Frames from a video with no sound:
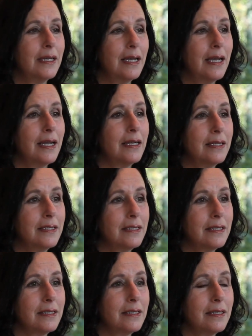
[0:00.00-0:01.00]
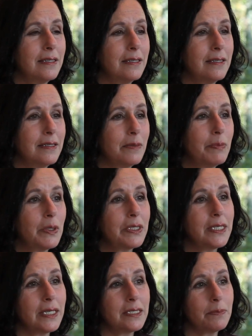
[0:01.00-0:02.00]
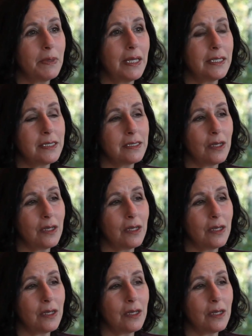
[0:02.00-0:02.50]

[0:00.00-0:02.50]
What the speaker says: and the book takes place